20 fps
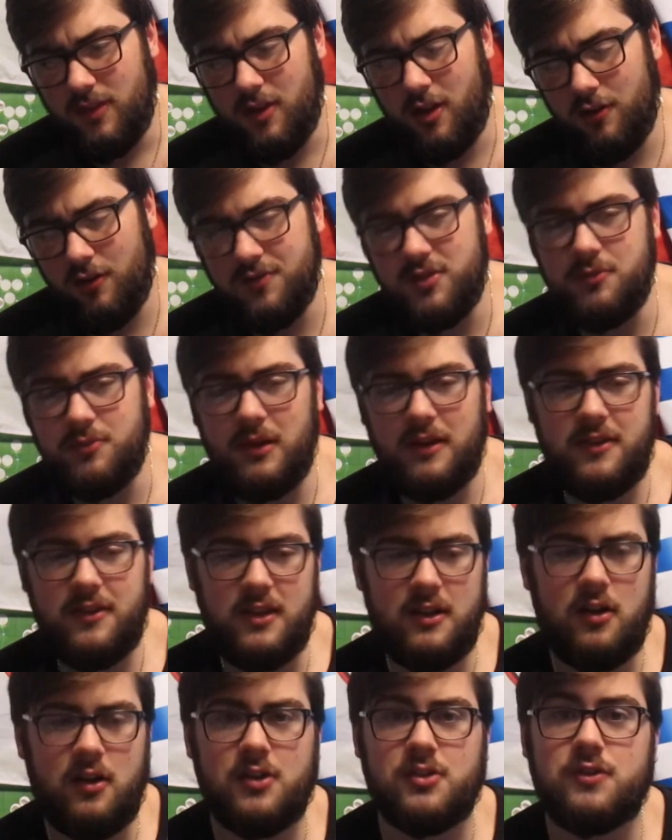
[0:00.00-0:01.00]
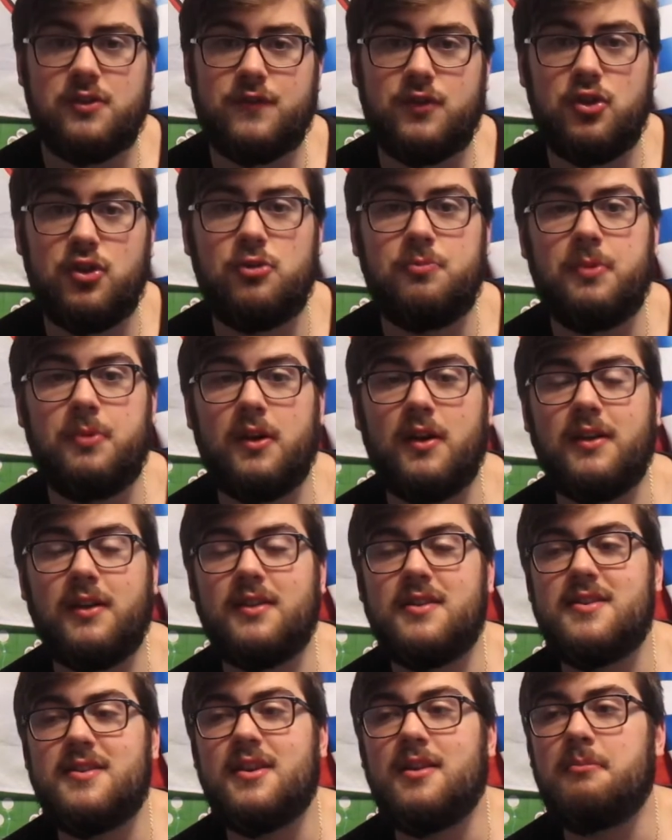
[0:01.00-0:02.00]
Obviously we had the likes of Cooper
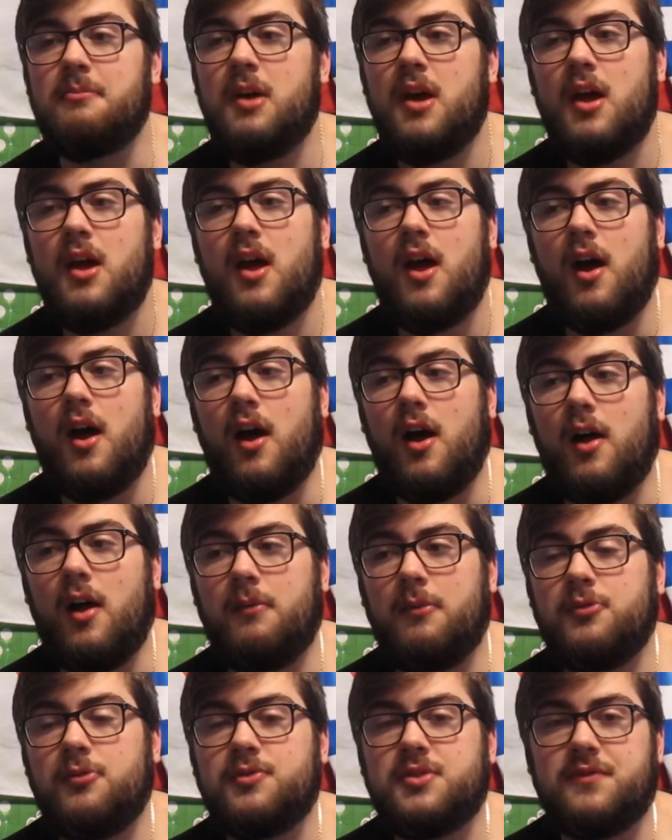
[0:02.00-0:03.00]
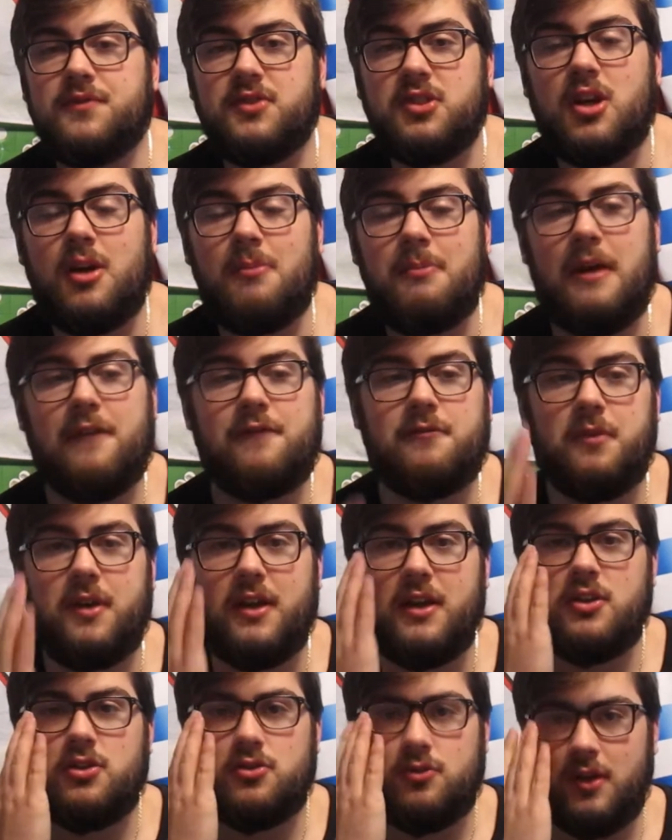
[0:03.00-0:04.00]
in the team, who's obviously come back from
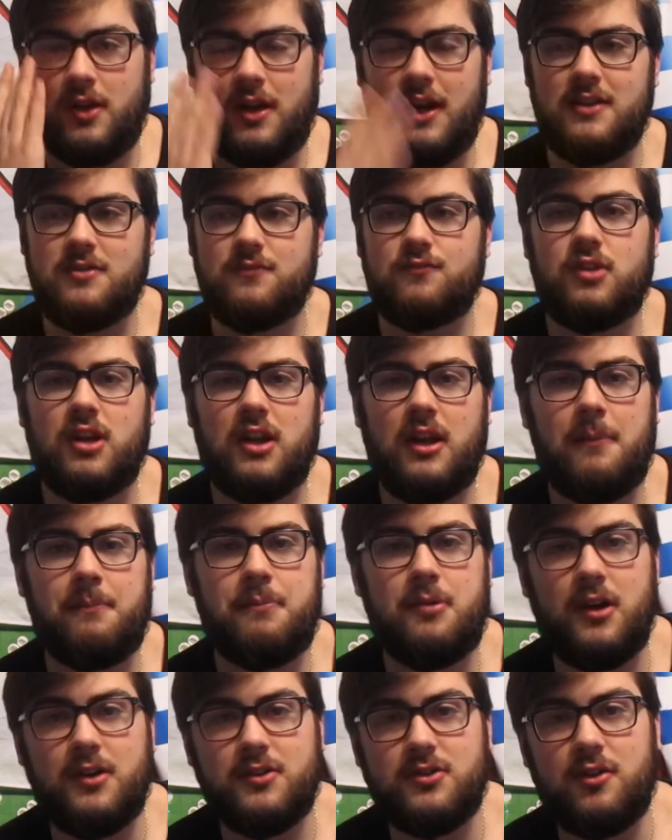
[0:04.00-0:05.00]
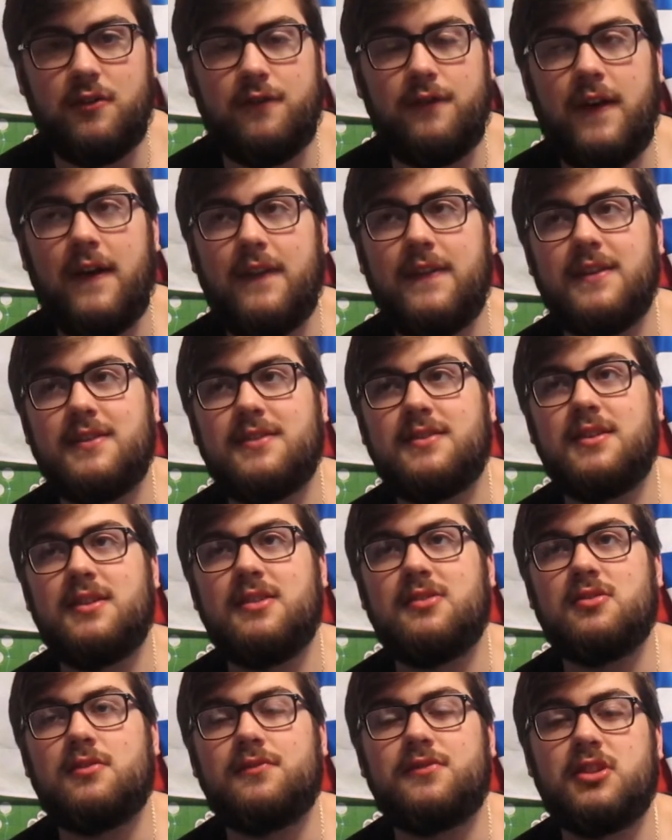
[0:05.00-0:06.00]
an injury and hasn't really impressed so far this
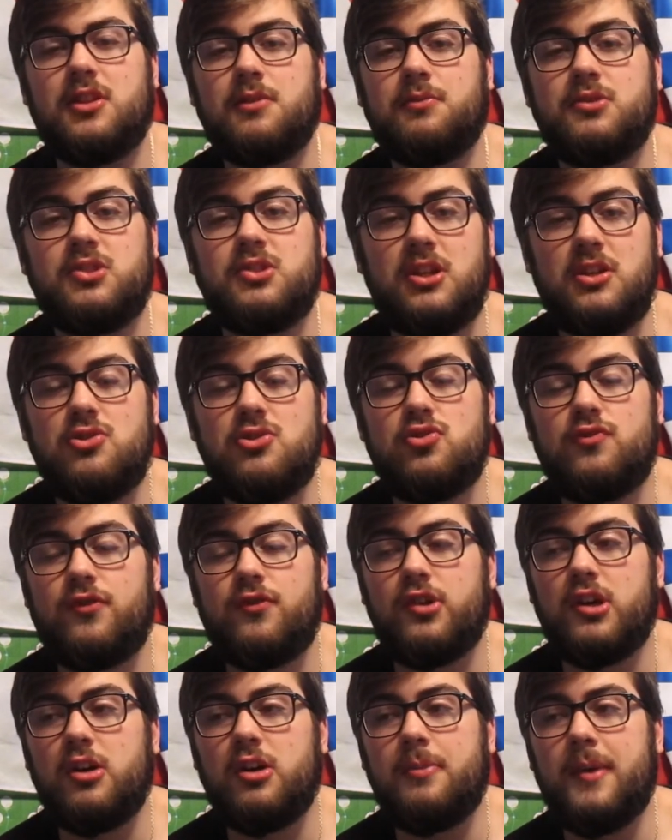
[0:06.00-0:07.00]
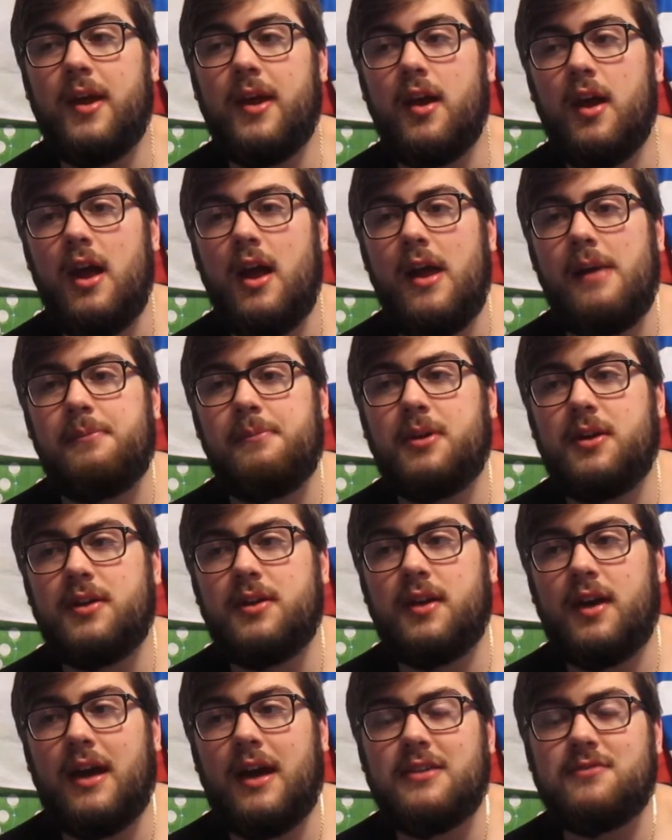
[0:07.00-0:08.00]
season. Obviously he was injured for a little bit, but
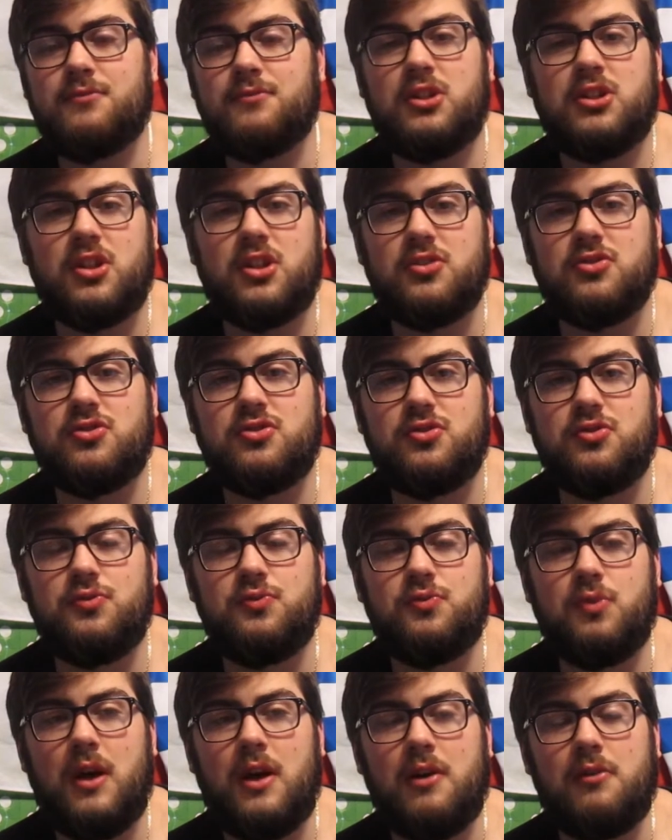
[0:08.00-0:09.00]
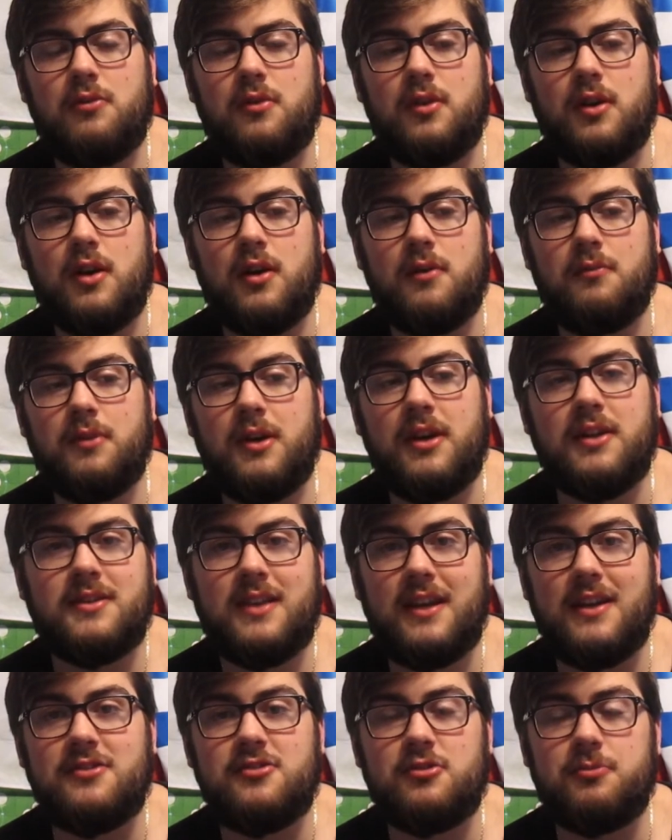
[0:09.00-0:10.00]
hasn't really done too well when he's
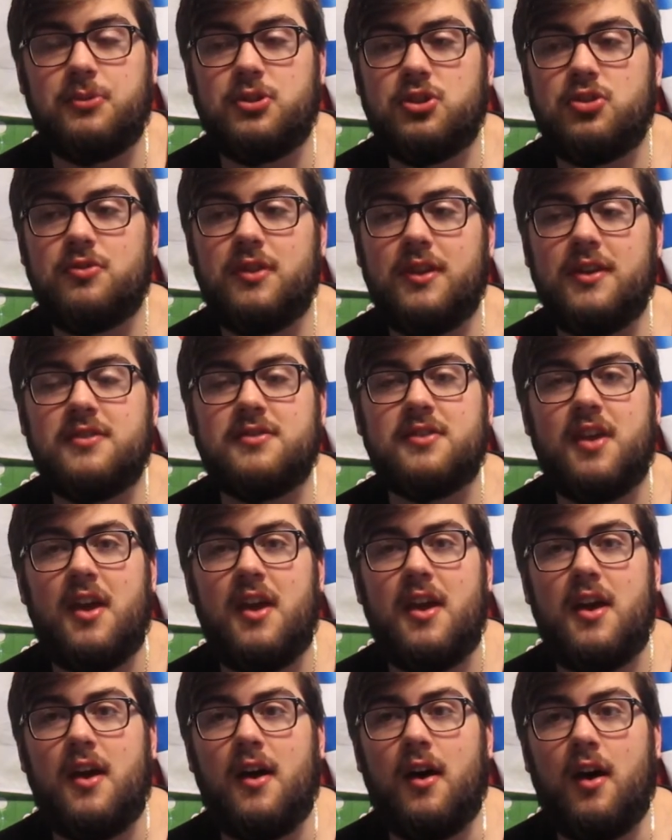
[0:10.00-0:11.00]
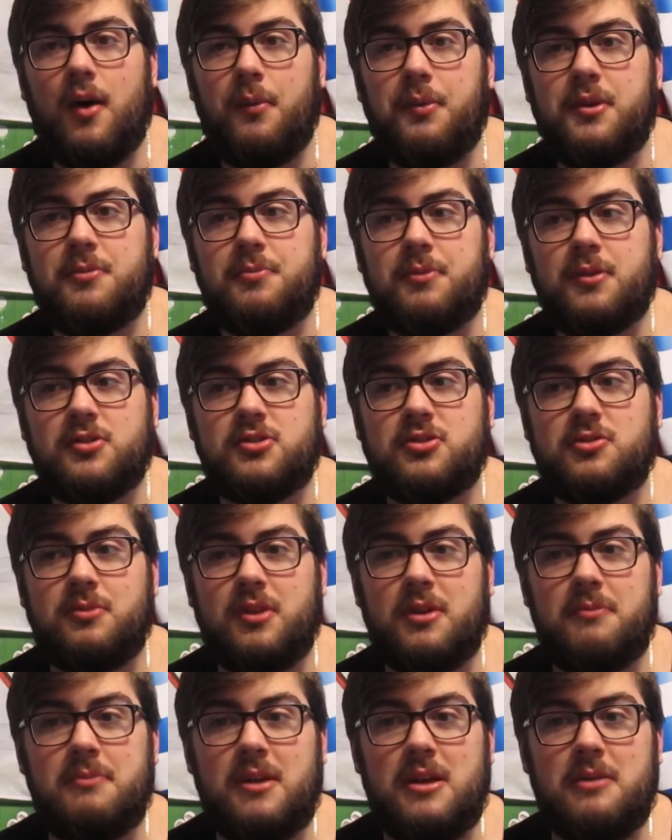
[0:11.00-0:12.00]
had his opportunities. We could bring
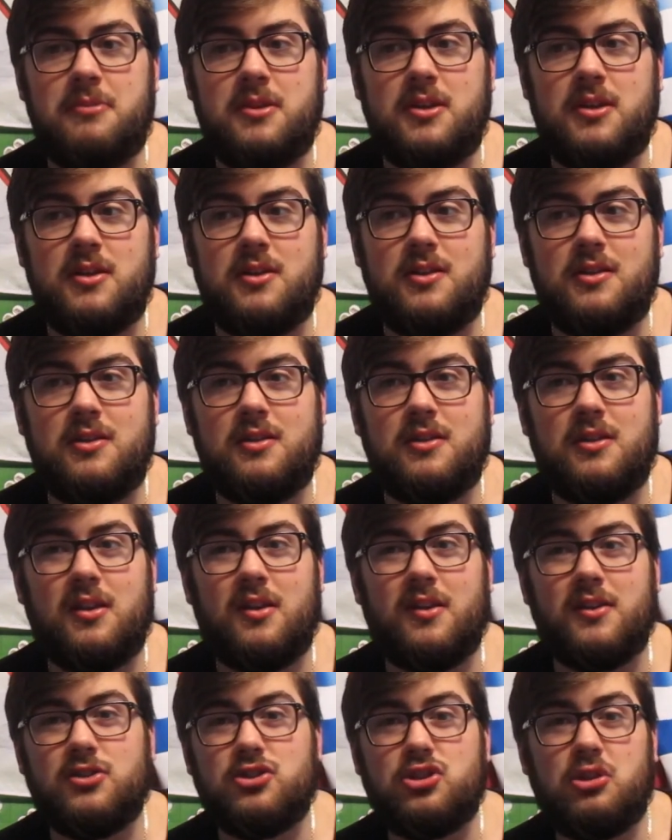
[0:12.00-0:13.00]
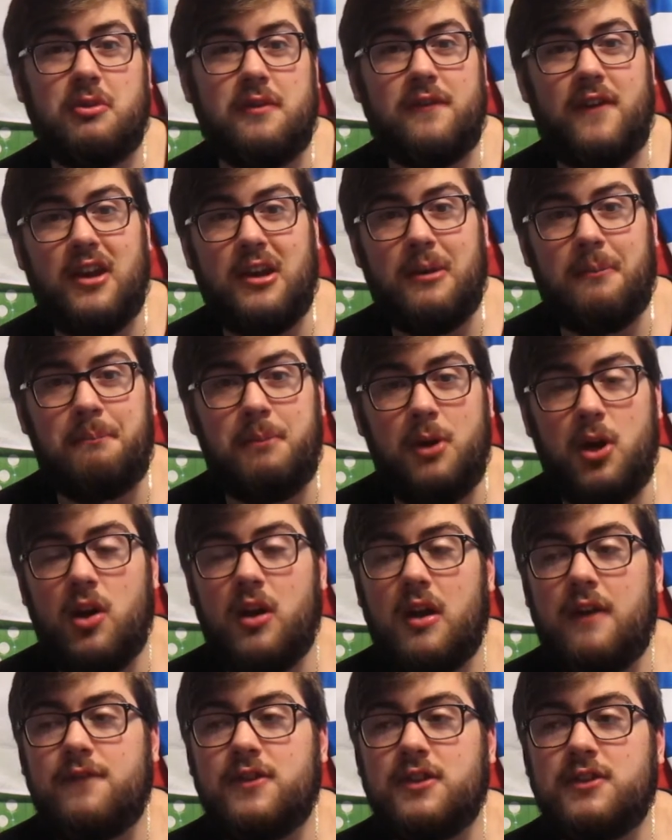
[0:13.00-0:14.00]
someone in maybe like Joey
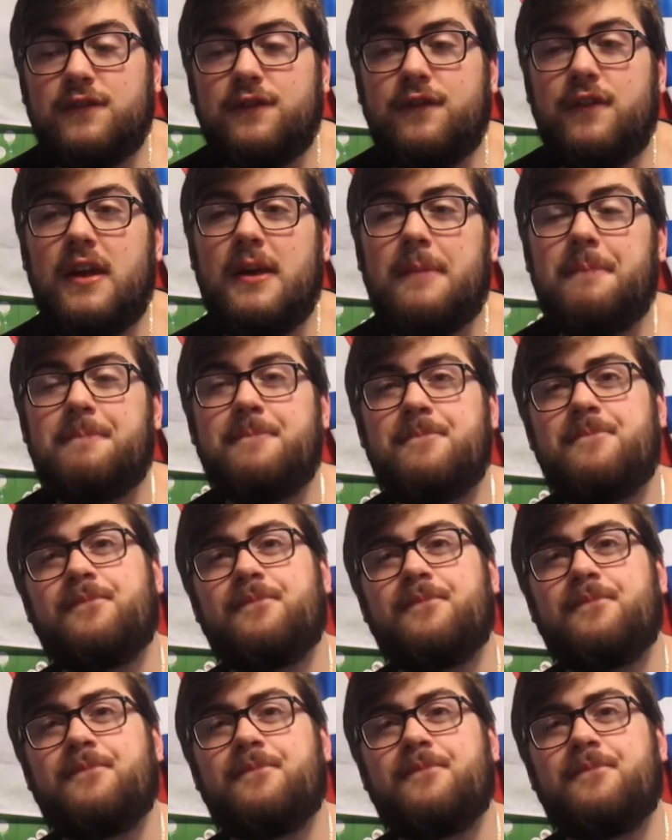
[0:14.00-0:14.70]
Vandenberg if he's fit.